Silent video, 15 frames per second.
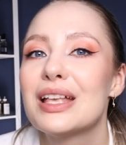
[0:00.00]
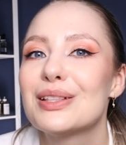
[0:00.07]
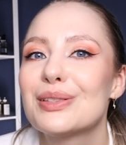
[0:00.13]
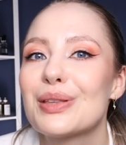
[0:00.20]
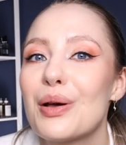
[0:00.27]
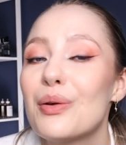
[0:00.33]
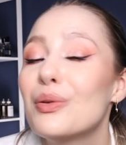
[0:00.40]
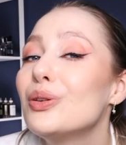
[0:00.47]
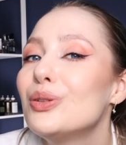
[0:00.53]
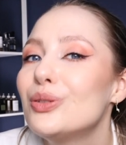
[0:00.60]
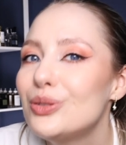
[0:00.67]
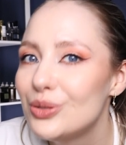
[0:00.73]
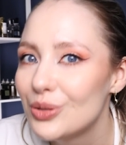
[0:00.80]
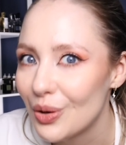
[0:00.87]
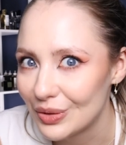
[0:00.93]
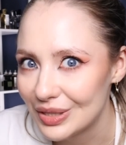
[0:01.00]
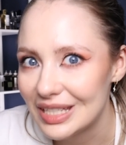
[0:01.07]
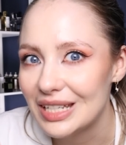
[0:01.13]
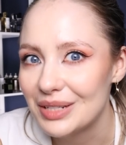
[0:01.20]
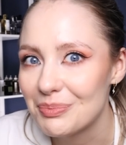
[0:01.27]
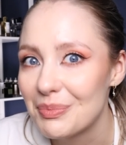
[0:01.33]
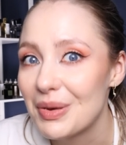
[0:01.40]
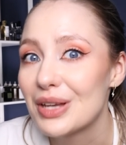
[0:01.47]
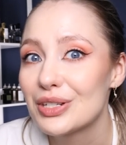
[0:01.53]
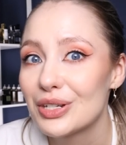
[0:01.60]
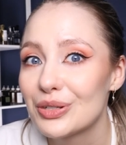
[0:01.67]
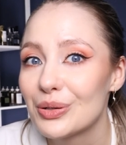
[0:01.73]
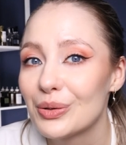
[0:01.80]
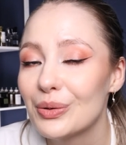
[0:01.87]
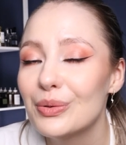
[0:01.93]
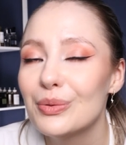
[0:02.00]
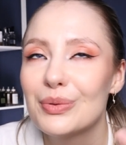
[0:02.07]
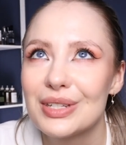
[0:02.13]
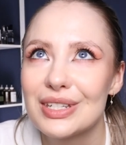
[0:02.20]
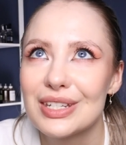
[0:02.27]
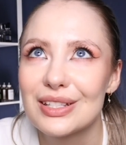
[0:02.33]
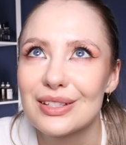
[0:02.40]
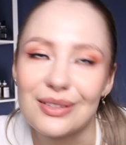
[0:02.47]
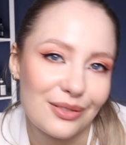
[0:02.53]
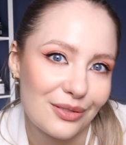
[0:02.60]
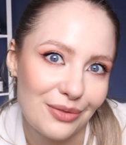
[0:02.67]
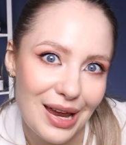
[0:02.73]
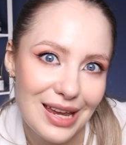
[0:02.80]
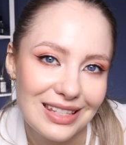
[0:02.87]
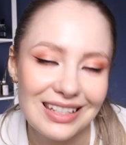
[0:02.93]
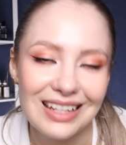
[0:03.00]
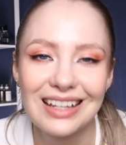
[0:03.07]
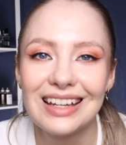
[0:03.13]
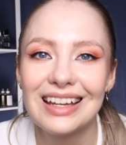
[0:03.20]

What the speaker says: so you don't need much at all, which is great.